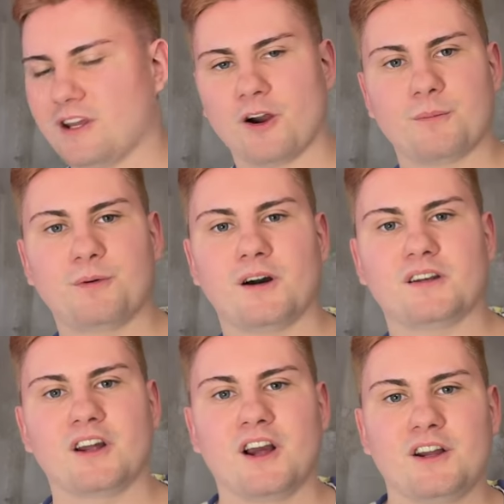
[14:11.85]
the HomePod,
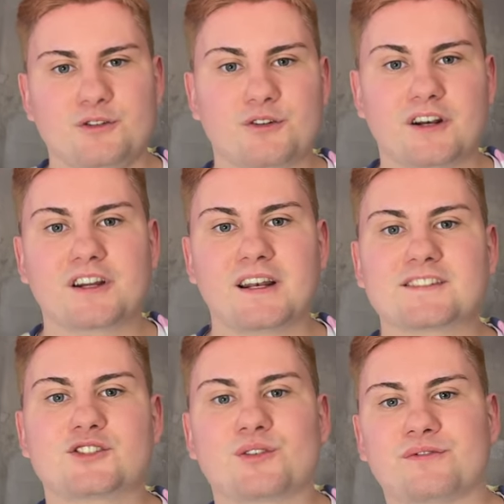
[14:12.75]
you're gonna
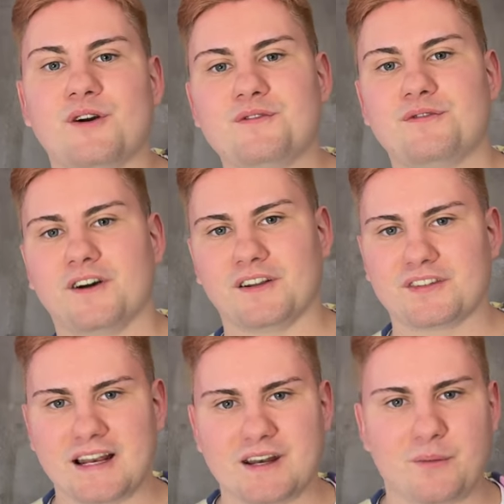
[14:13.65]
connect your phone first
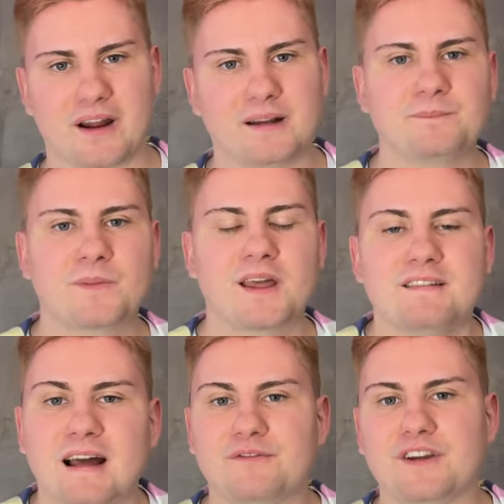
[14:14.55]
anyway.
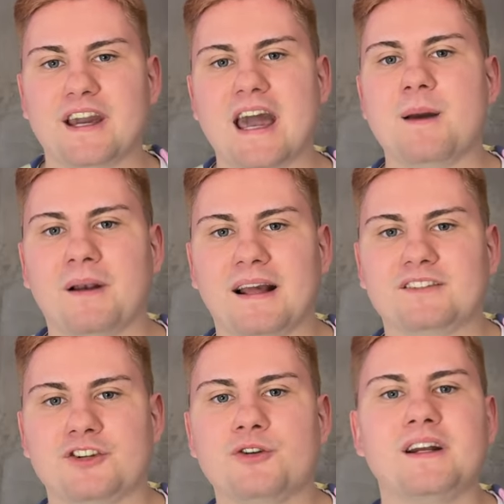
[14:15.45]
And via AirPlay
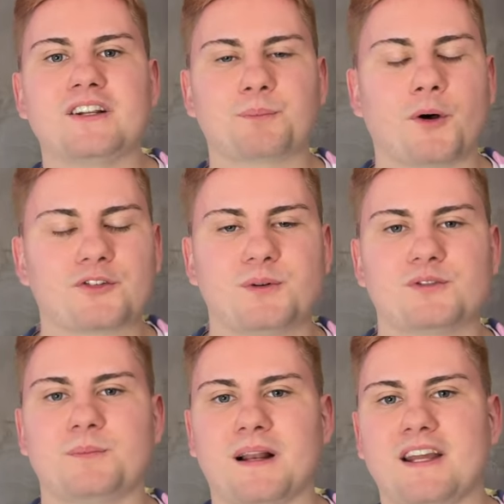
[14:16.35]
2, it's possible
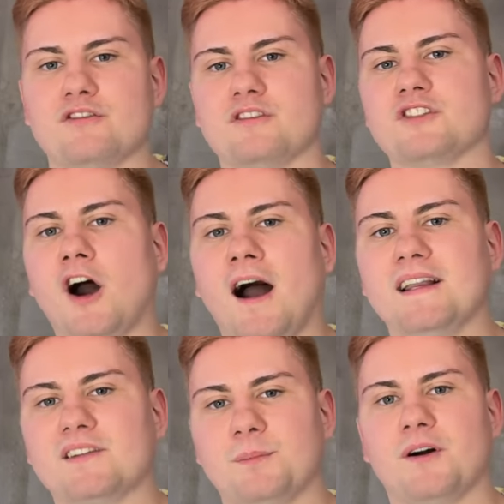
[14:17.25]
to play your entire
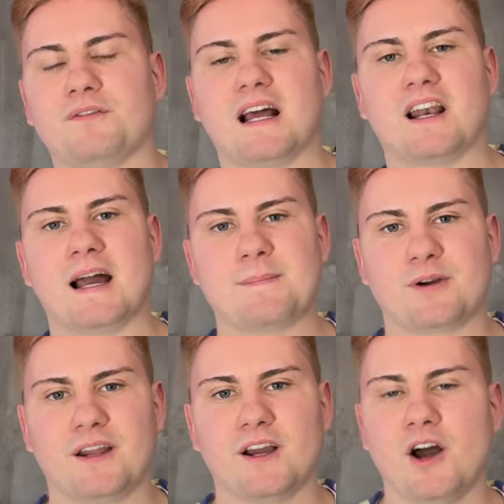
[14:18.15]
Spotify
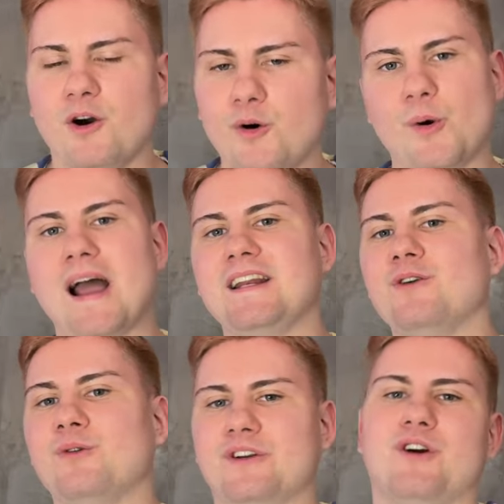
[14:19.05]
library or any
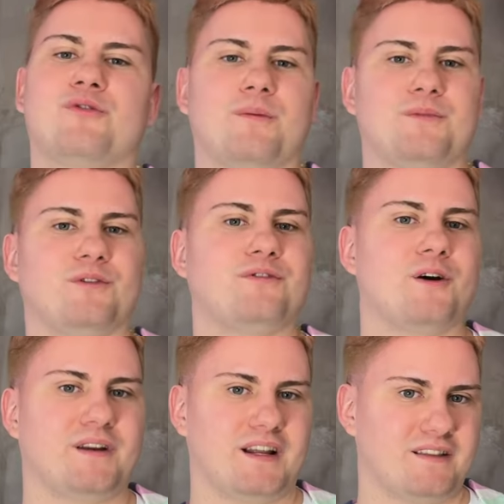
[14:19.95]
audio from your
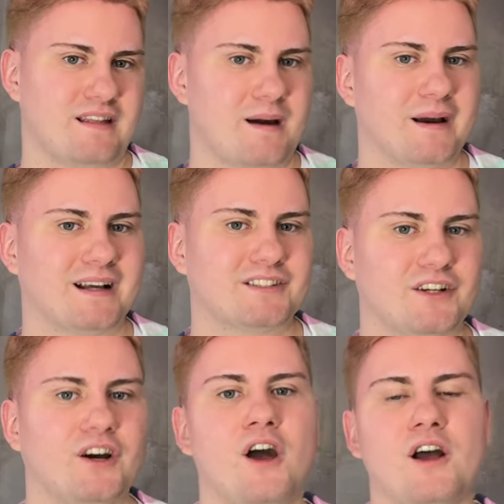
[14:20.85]
phone in that
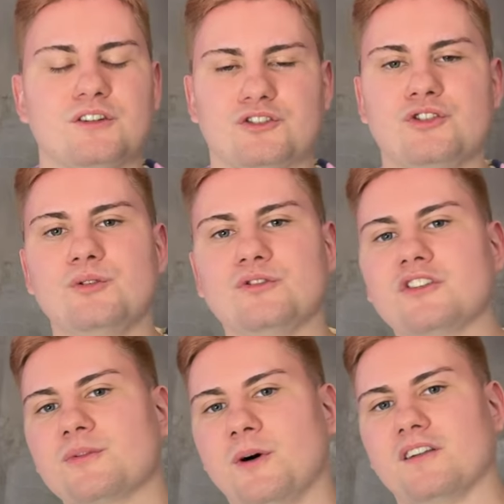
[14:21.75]
matter to the
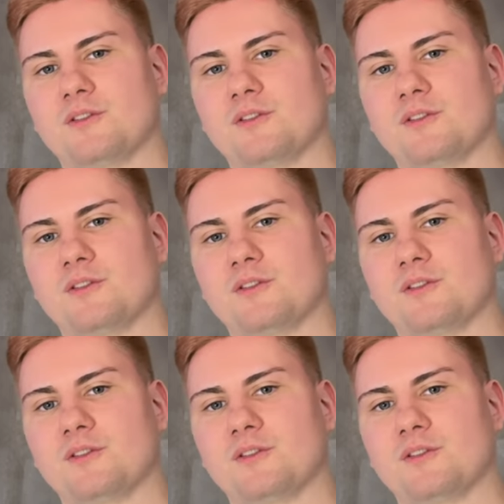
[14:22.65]
smart